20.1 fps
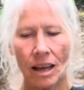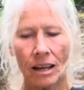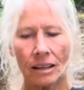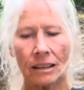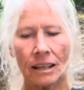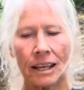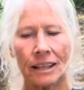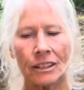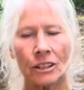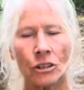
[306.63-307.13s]

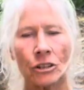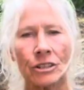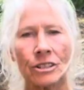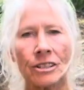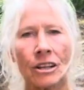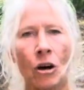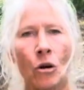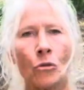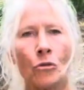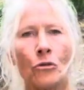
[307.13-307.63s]
Let
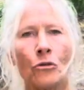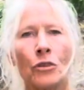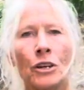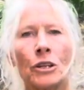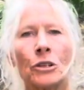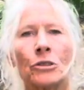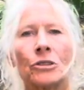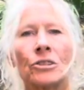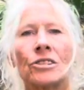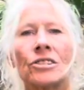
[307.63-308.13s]
yourself
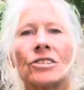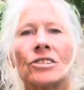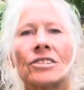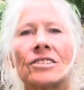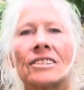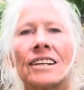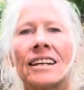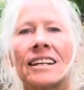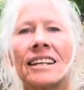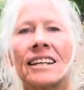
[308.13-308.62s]
feel
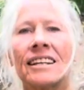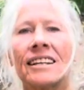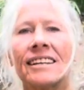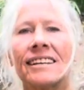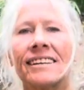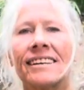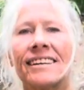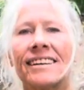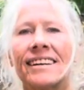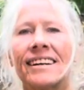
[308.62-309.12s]
steady
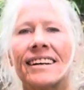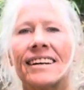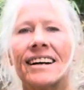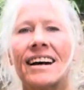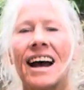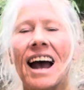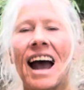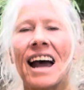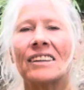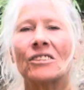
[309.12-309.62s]

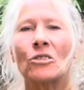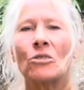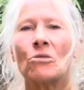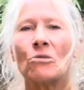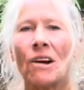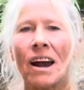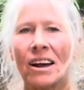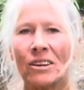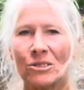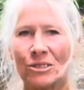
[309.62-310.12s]
and
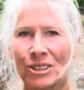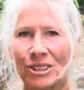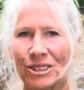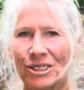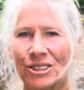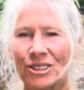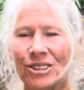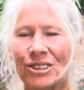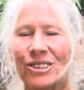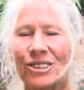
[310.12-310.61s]
grounded